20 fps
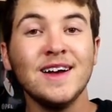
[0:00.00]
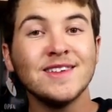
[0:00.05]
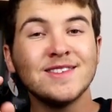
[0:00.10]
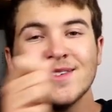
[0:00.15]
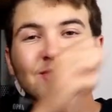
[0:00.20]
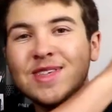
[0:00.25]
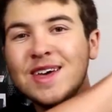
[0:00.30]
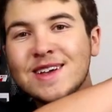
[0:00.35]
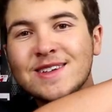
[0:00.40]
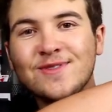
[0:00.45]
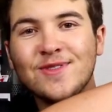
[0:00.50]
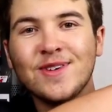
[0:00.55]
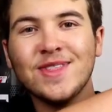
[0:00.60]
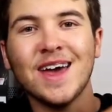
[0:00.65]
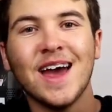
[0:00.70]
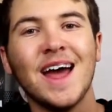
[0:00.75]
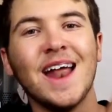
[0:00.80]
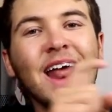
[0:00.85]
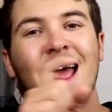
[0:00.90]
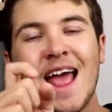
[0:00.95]
So thanks for
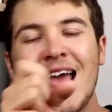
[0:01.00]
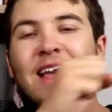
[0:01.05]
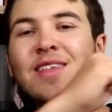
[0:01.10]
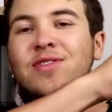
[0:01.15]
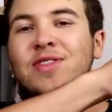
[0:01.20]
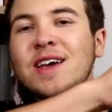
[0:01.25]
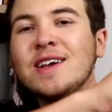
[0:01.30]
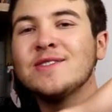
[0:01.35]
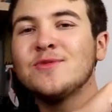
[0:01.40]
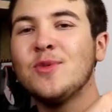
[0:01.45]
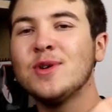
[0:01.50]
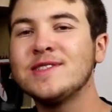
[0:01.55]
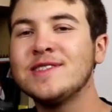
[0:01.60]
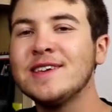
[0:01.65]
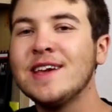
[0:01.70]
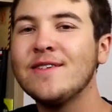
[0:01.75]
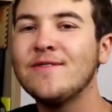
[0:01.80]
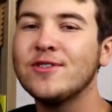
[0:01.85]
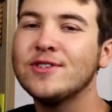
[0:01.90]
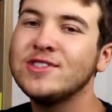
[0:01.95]
that, and thanks once
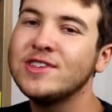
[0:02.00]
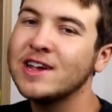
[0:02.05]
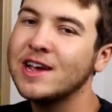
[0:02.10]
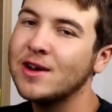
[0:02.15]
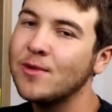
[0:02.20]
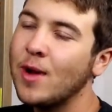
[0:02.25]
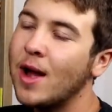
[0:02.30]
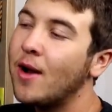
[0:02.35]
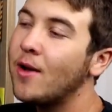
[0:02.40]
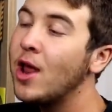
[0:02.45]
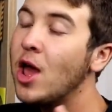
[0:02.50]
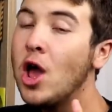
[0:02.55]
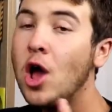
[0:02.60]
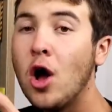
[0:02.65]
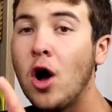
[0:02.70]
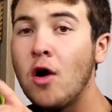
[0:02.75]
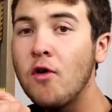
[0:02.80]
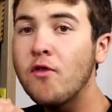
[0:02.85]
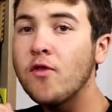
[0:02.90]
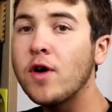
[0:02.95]
again for sticking around.
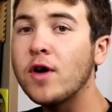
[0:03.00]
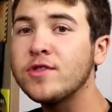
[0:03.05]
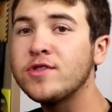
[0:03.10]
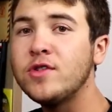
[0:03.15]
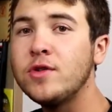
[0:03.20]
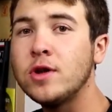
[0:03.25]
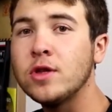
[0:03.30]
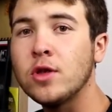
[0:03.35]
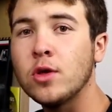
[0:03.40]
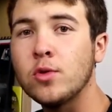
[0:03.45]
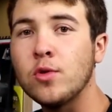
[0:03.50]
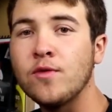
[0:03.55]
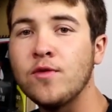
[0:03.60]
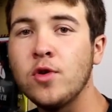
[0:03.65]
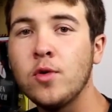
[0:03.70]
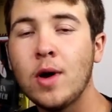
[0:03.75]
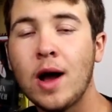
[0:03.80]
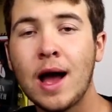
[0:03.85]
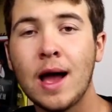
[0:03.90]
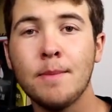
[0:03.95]
Hopefully I'll see you in another
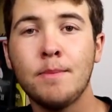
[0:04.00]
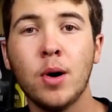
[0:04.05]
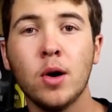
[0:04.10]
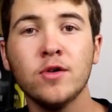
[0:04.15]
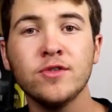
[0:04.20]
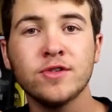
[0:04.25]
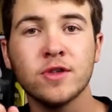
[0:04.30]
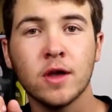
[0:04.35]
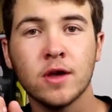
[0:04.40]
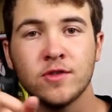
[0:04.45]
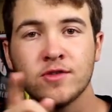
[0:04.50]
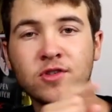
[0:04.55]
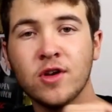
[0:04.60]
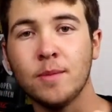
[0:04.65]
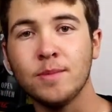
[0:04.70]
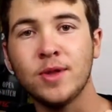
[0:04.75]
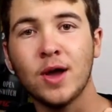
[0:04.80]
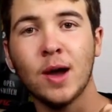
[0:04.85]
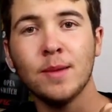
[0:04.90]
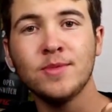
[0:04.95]
review I post
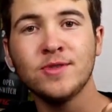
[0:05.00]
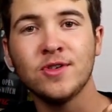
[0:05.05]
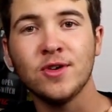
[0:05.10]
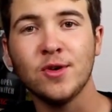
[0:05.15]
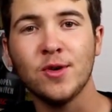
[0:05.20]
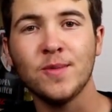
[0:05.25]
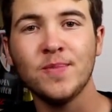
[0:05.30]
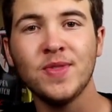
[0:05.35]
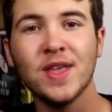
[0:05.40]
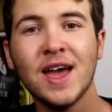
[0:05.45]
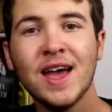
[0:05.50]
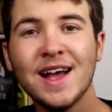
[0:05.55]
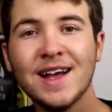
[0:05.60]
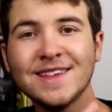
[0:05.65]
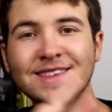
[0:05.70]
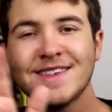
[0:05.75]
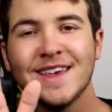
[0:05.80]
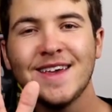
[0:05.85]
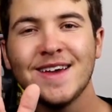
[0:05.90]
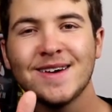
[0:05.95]
sometime soon.
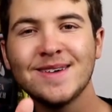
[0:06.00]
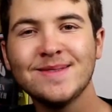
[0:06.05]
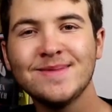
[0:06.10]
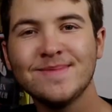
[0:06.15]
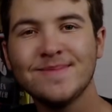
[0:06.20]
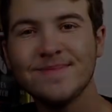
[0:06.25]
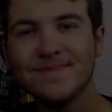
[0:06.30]
See ya!